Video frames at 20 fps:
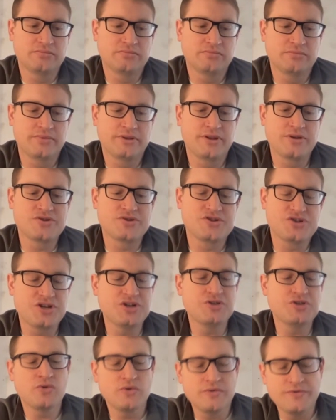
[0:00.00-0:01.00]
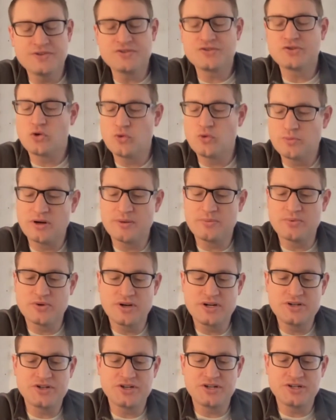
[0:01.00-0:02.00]
there's general physical
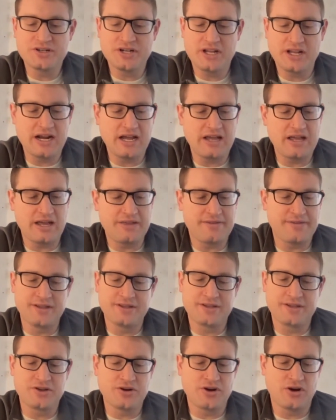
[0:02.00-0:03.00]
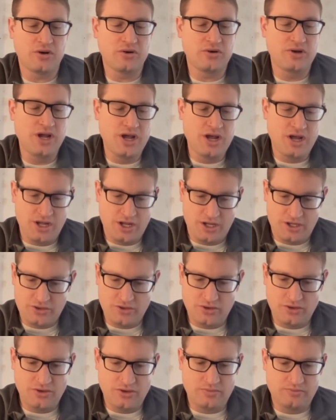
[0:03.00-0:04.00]
preparation. And I think,
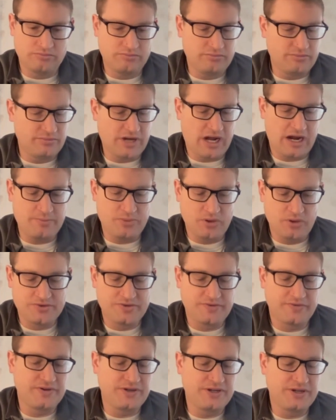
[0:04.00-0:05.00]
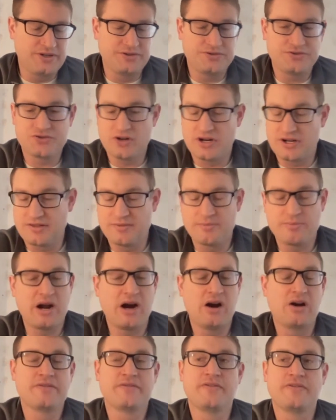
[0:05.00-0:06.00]
your hypertrophy, strength and
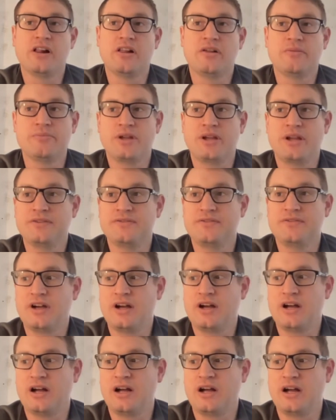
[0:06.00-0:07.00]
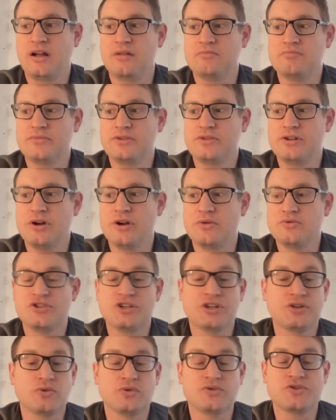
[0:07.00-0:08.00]
power development,
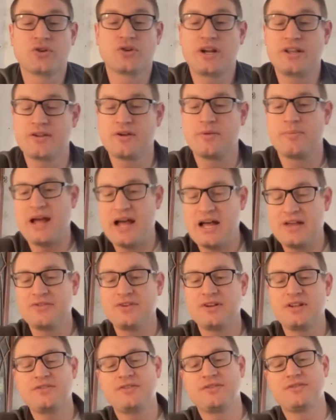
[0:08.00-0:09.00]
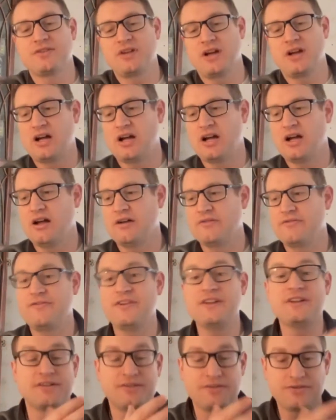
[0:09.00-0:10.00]
general strength capacities,
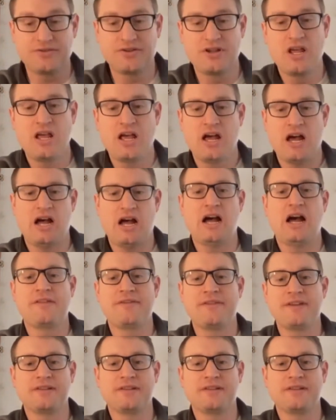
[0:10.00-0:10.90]
fitness. I think